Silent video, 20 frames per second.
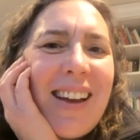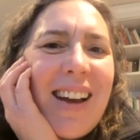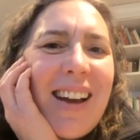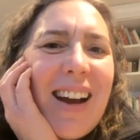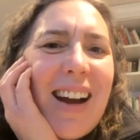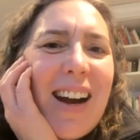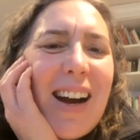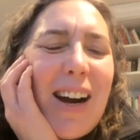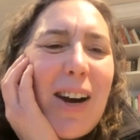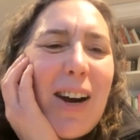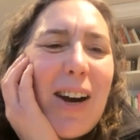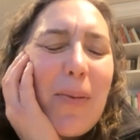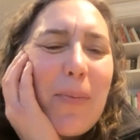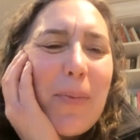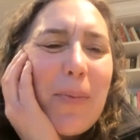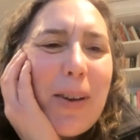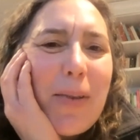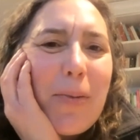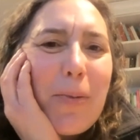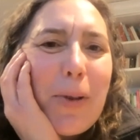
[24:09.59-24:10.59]

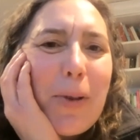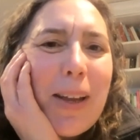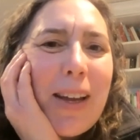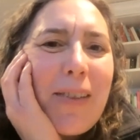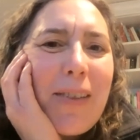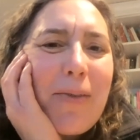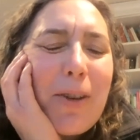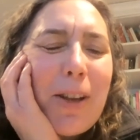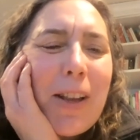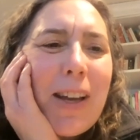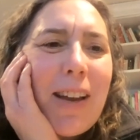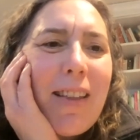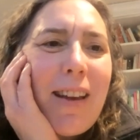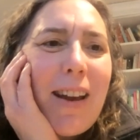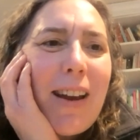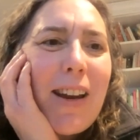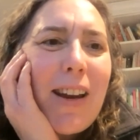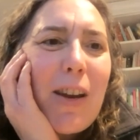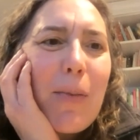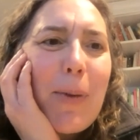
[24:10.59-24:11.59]
I'm really, really
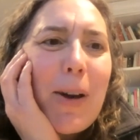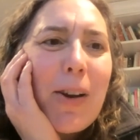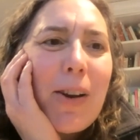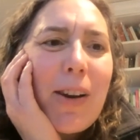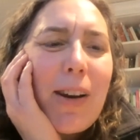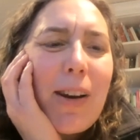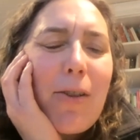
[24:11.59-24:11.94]
excited about it.